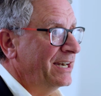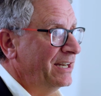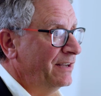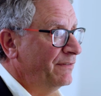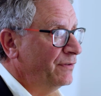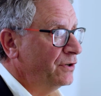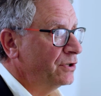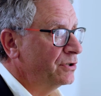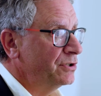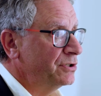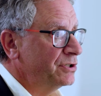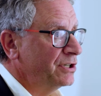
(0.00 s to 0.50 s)
if
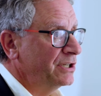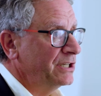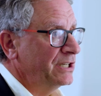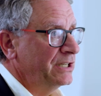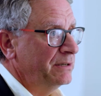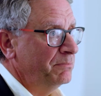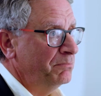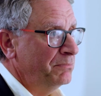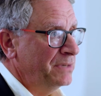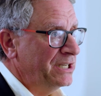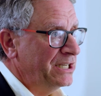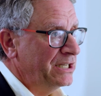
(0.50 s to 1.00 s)
you're doing
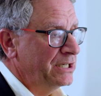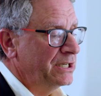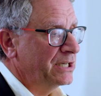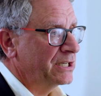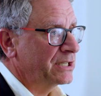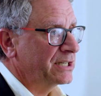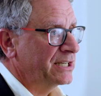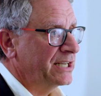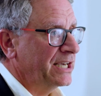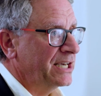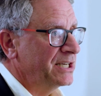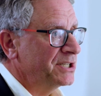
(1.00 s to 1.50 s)

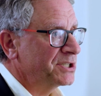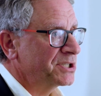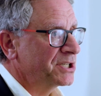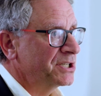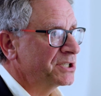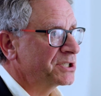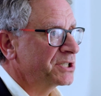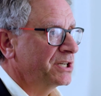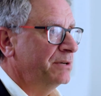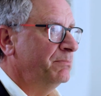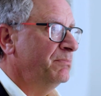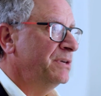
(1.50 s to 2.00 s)
immediate
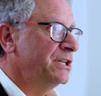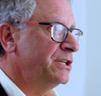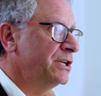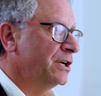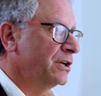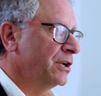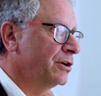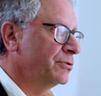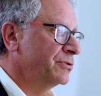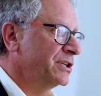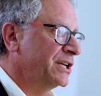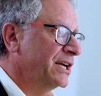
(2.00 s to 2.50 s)
cases, immediate
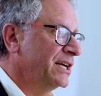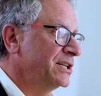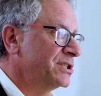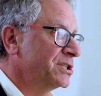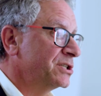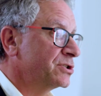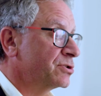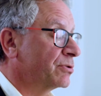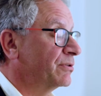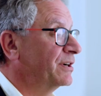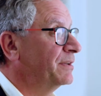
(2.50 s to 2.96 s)
load cases, or